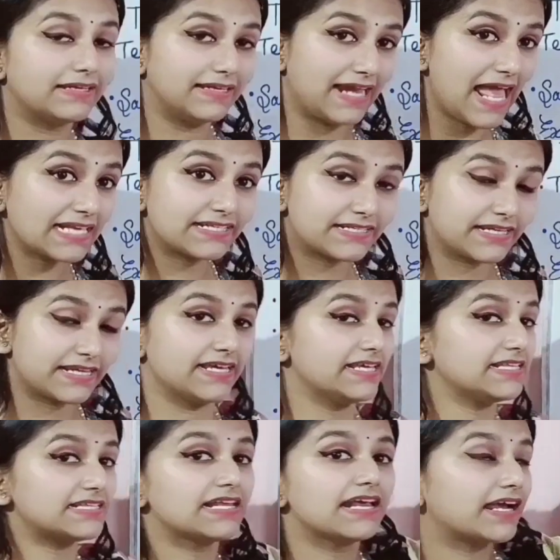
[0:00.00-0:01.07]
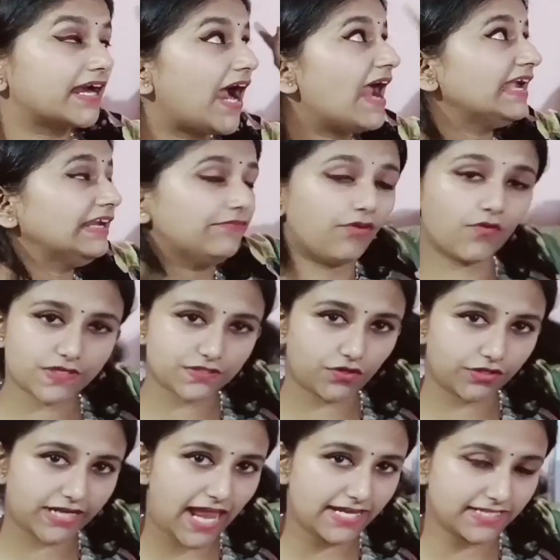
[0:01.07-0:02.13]
Next is carnivorous
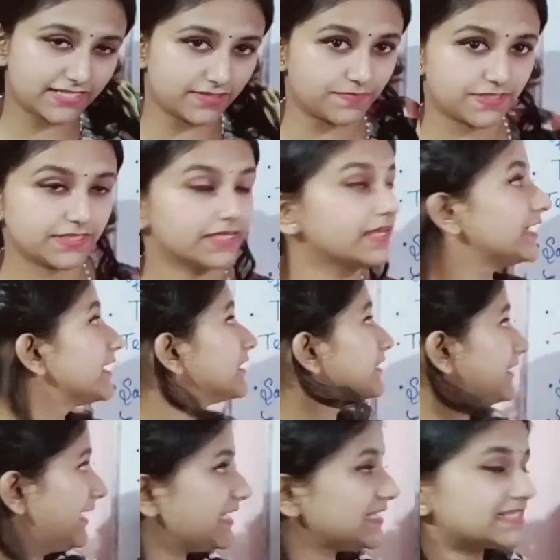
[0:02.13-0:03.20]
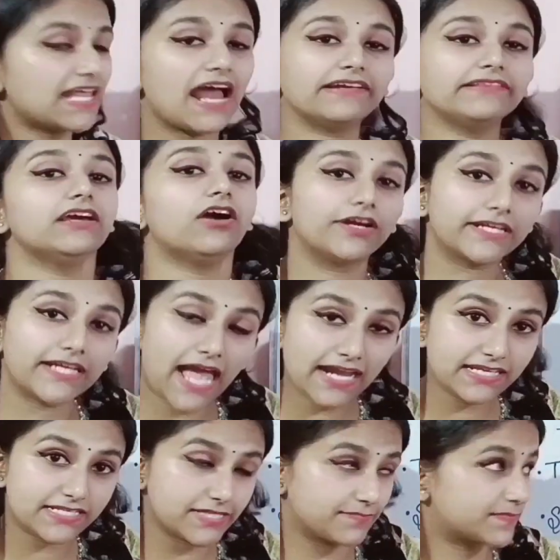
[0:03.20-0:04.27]
organisms. These are the
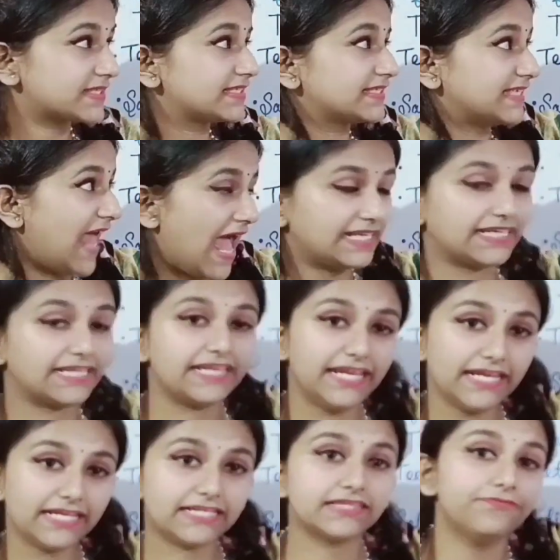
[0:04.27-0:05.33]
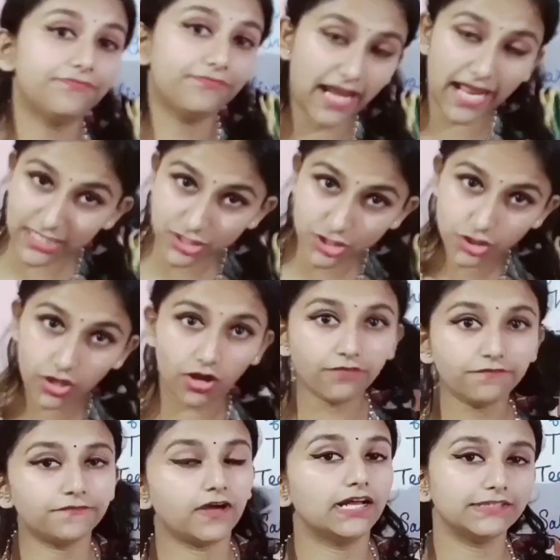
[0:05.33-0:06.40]
organisms that eat the flesh
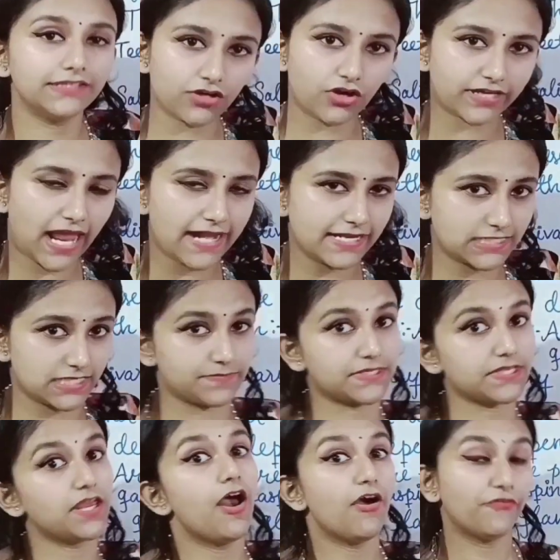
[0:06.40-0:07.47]
of other organisms.